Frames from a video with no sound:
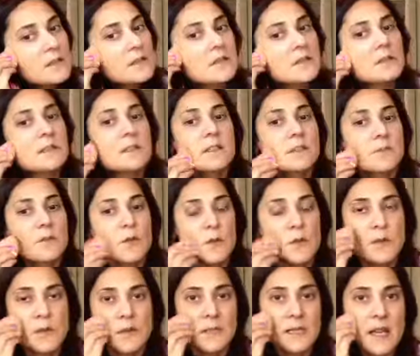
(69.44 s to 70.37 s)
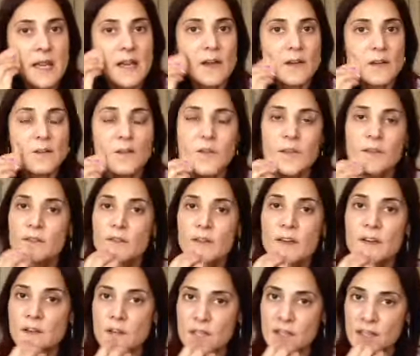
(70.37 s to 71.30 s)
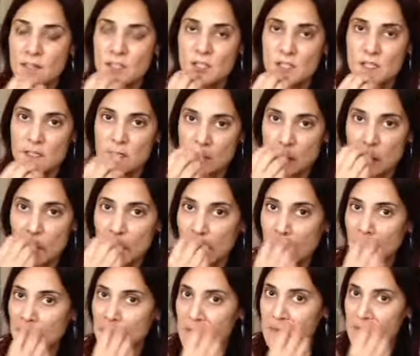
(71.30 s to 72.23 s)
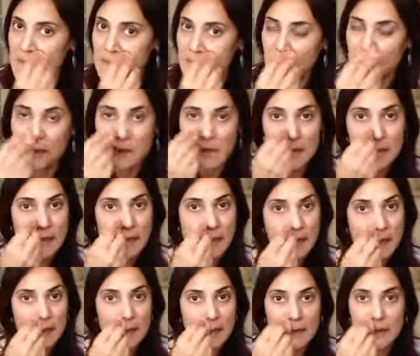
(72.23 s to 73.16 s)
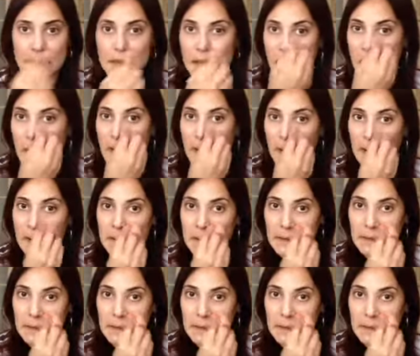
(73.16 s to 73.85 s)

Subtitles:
smooth down the foundation and just really get it on.